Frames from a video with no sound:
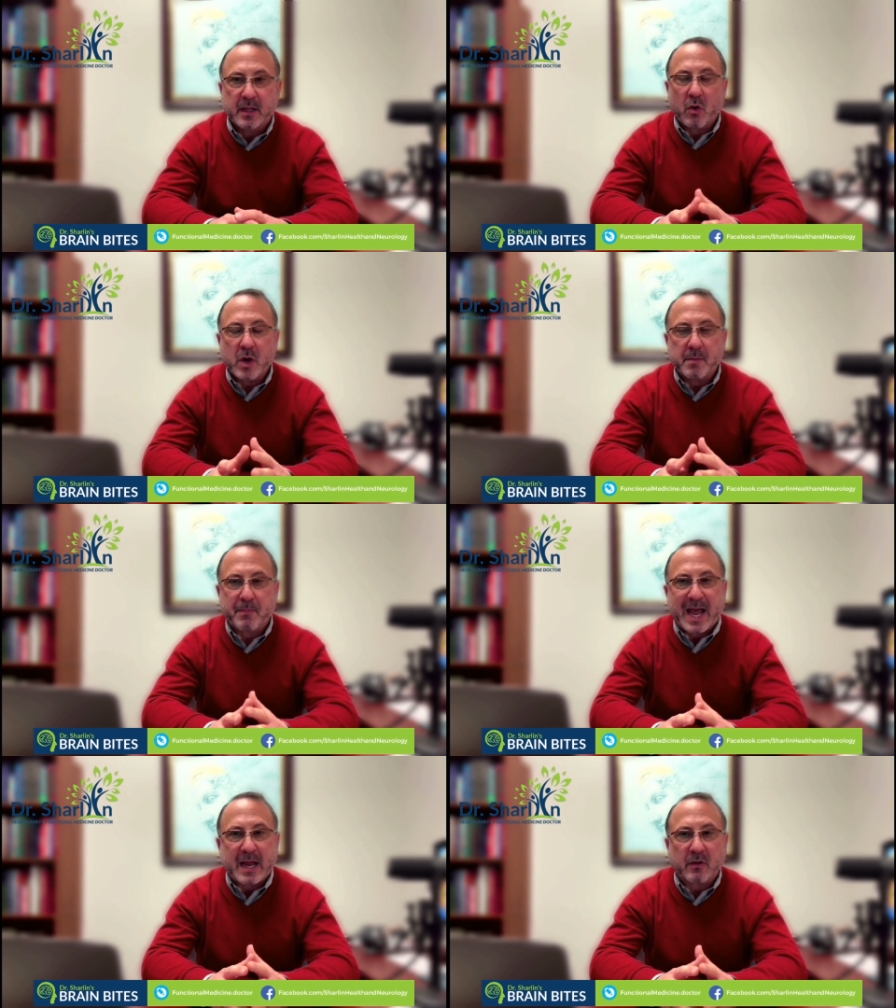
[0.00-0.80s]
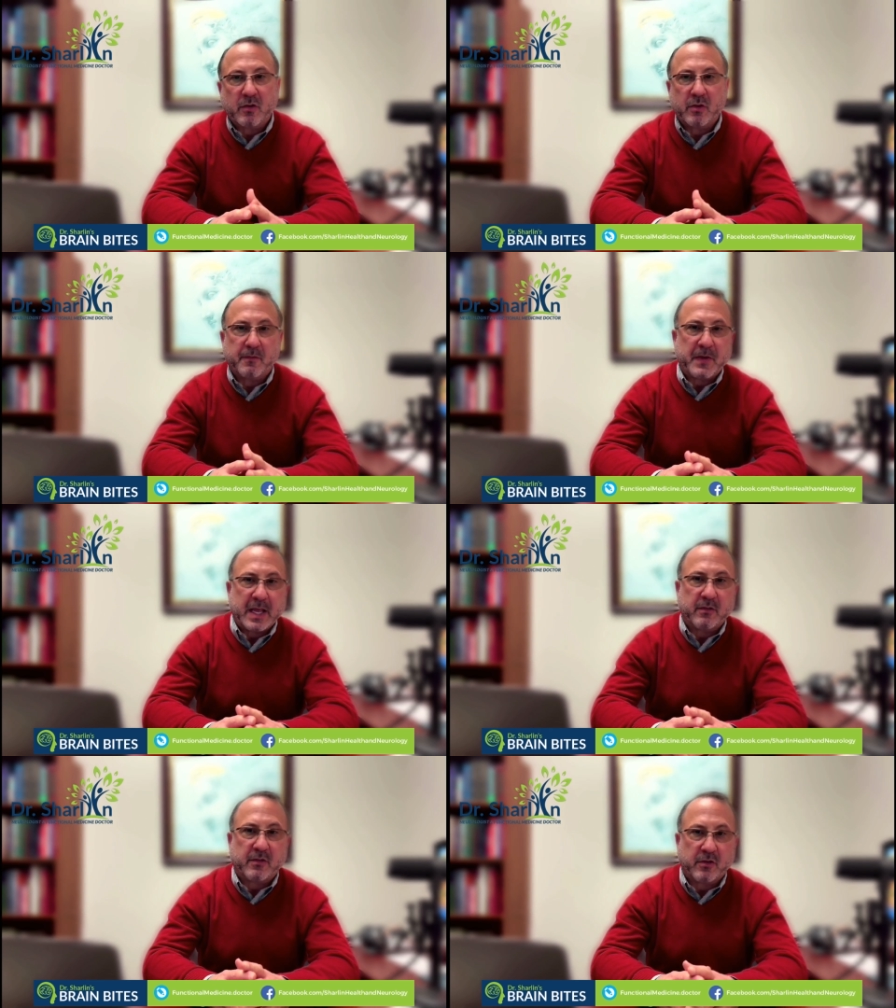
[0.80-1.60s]
Going back to the
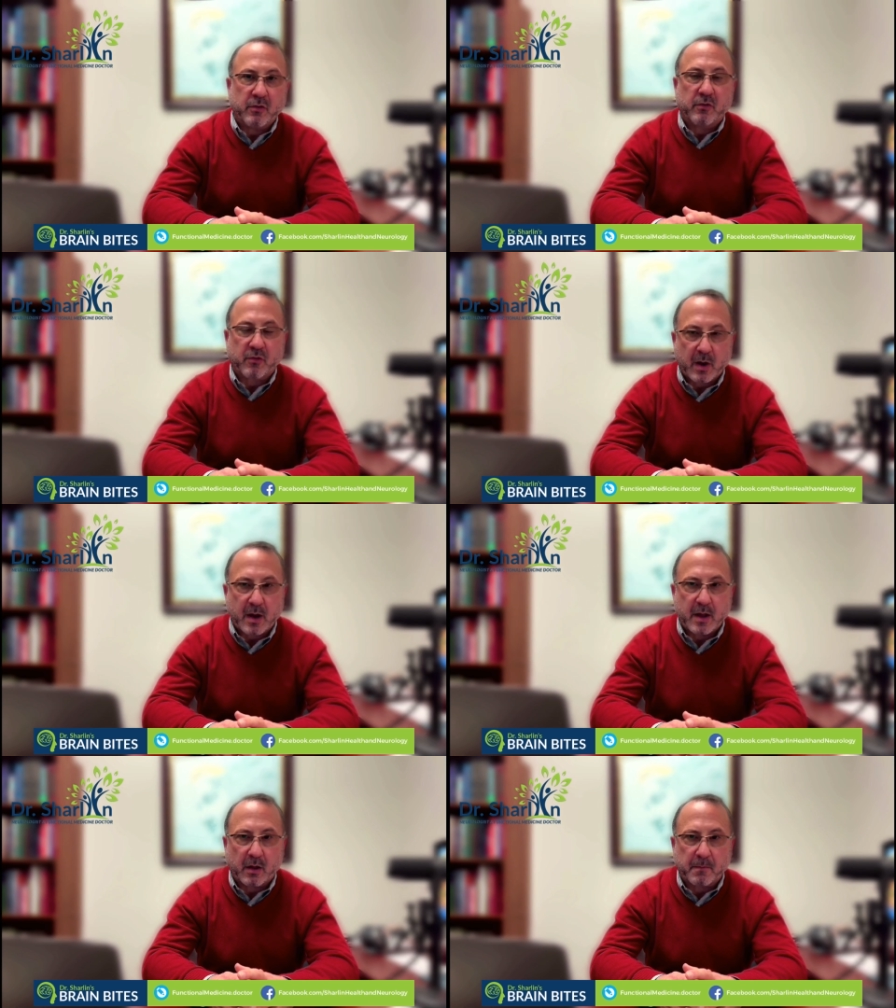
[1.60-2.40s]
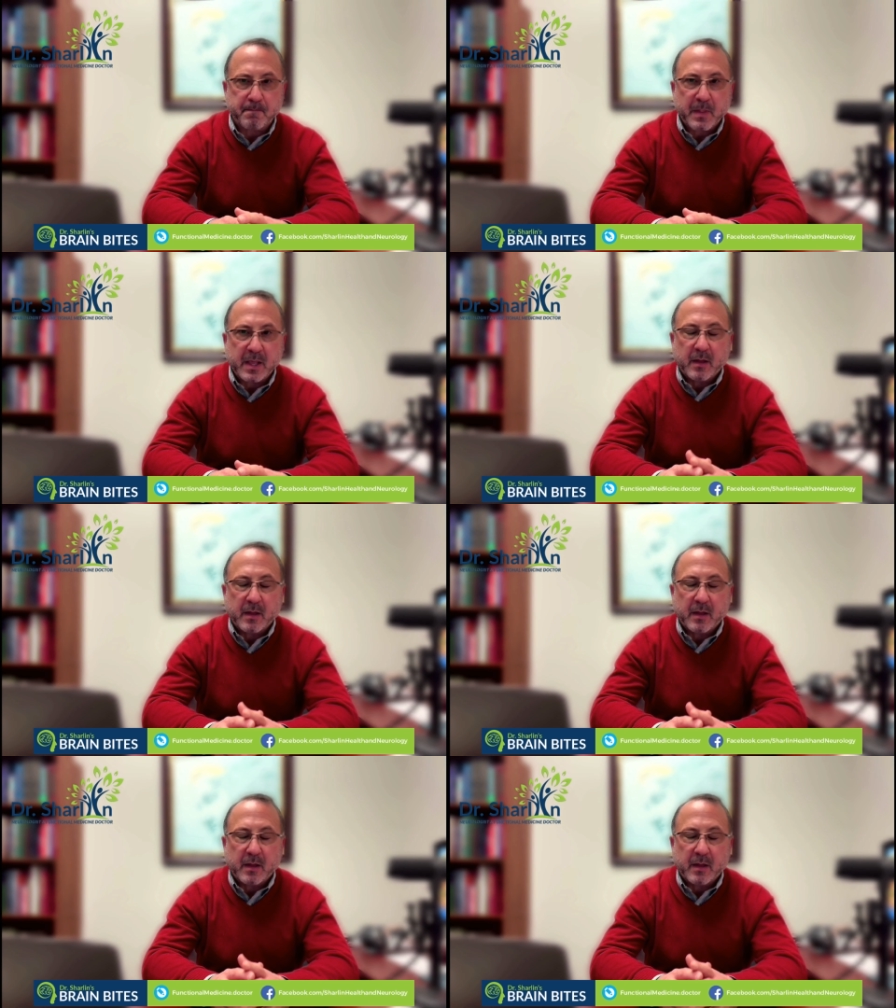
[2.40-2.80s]
phase 2 trial,